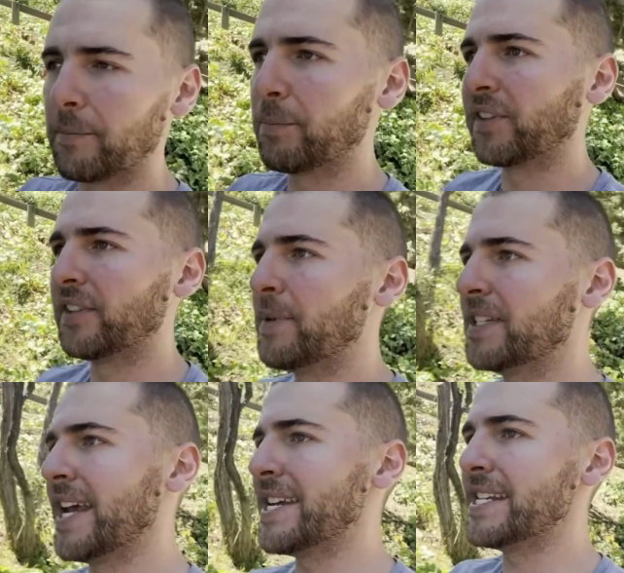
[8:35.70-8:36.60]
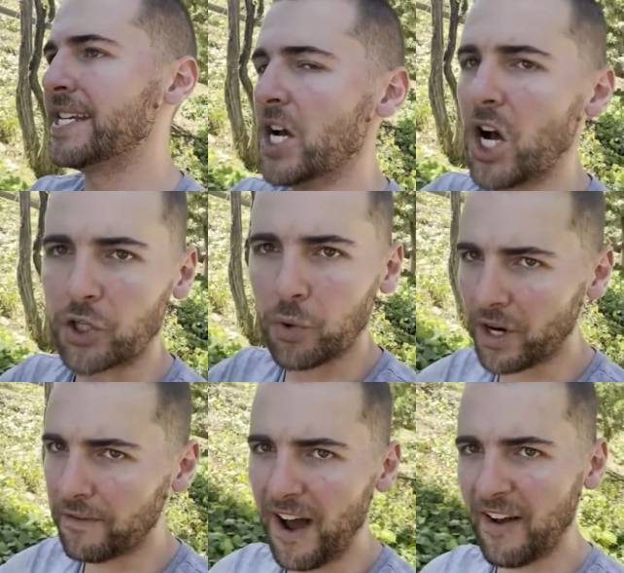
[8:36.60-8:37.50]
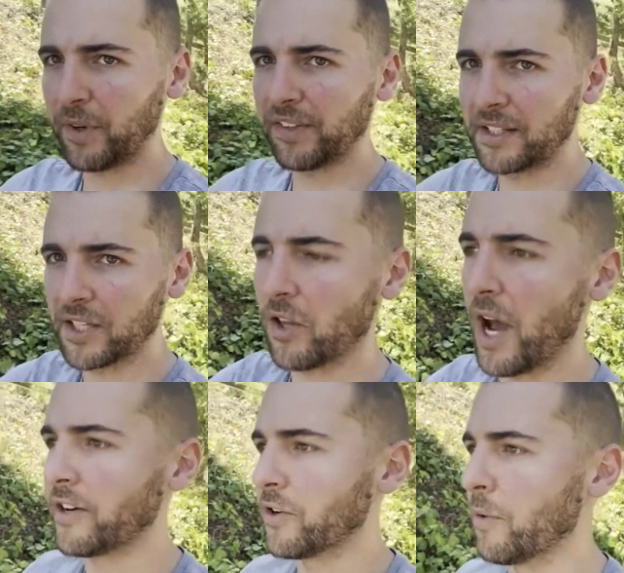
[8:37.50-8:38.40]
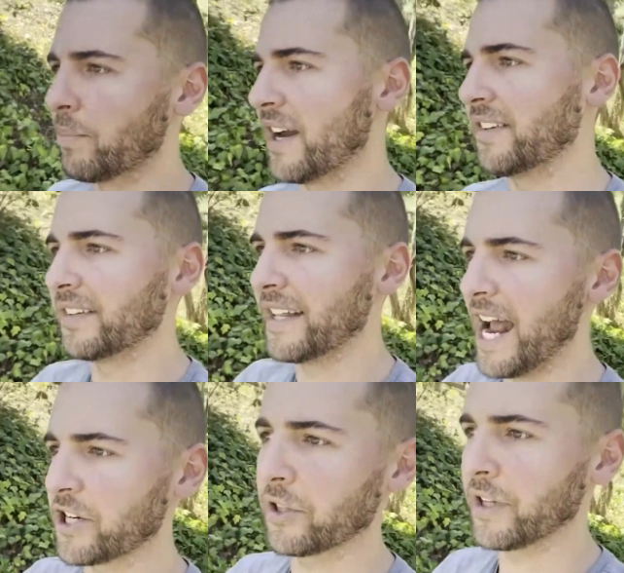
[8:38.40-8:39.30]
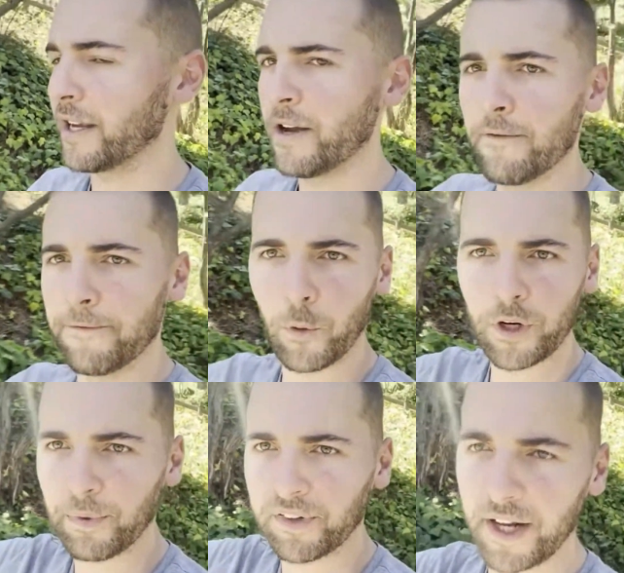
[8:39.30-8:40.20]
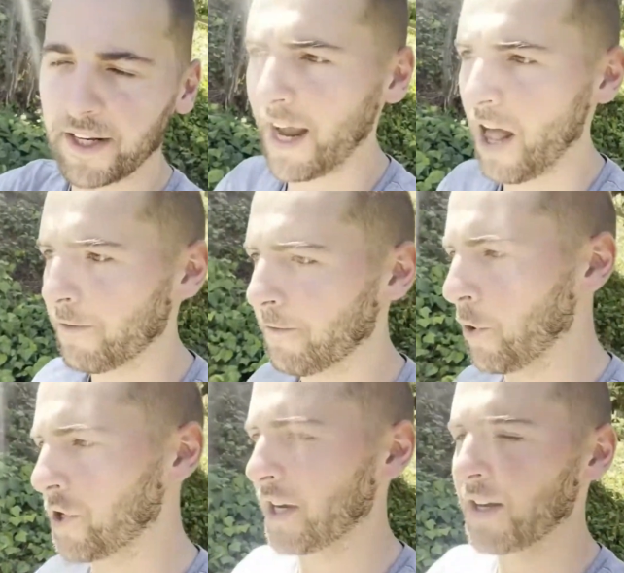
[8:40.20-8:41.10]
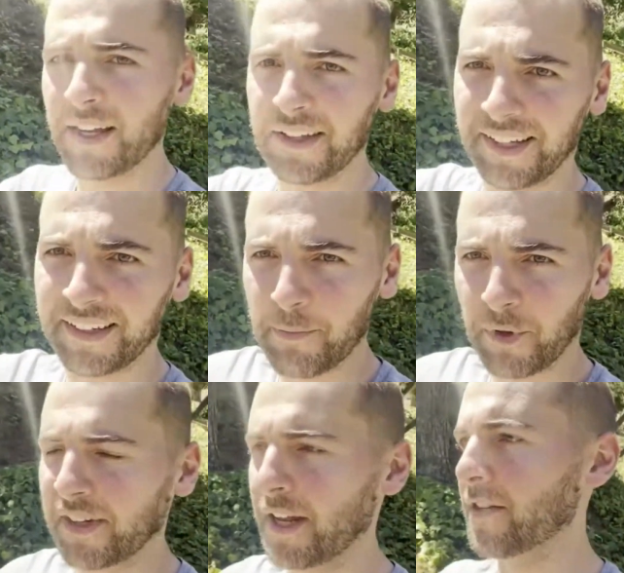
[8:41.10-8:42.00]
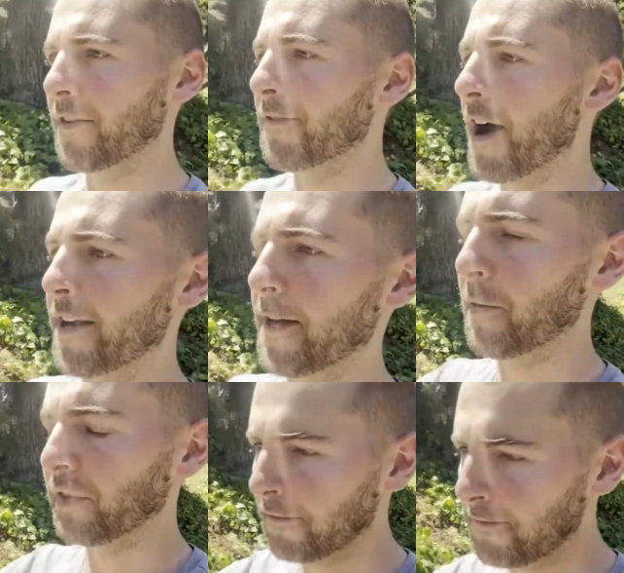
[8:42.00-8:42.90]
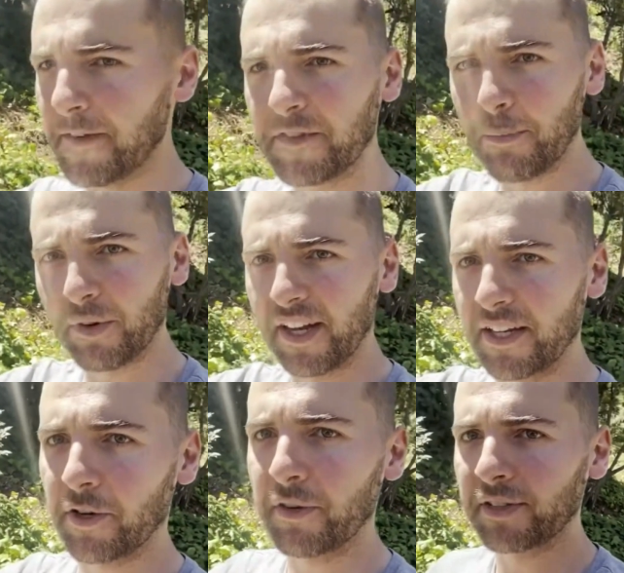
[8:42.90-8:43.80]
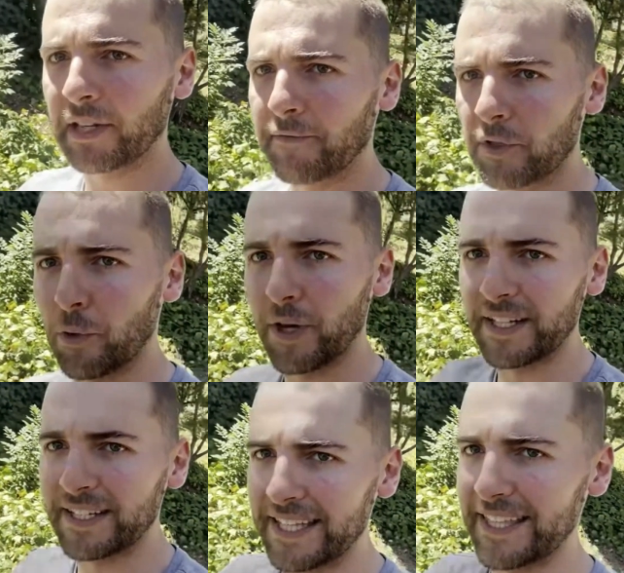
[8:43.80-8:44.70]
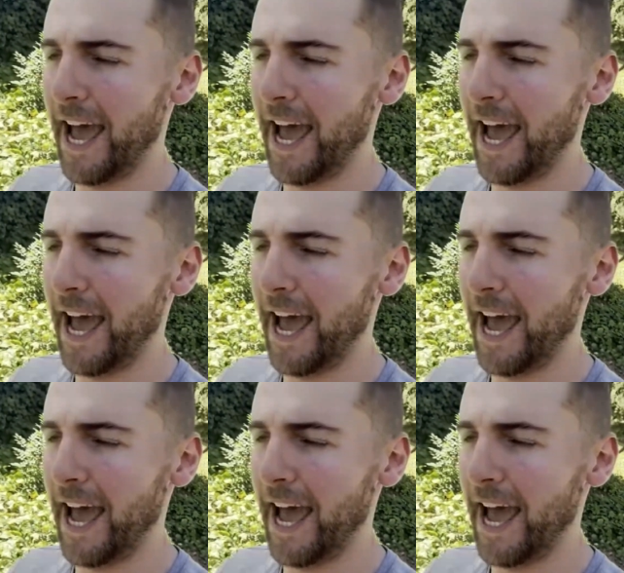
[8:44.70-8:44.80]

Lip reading: that precipitated a 25% decline in home prices nationally, 40% in California, 60% in Nevada. It was a 50% increase in inventory that did